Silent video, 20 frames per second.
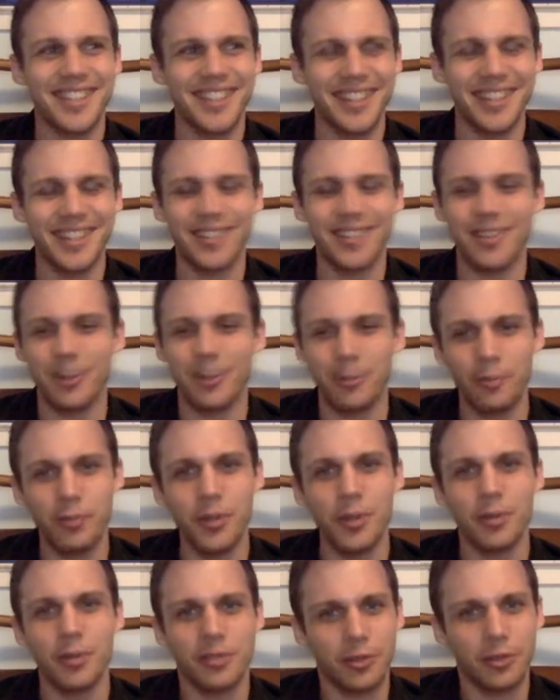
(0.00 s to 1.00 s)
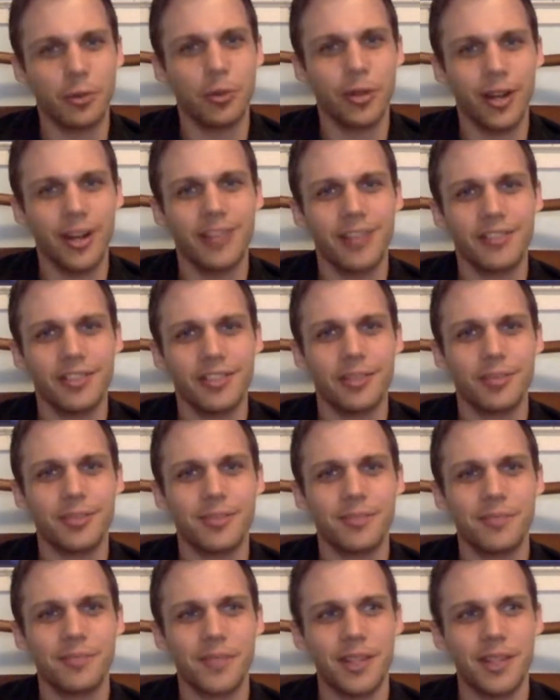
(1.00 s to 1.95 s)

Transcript: it, it, it was a cool concept.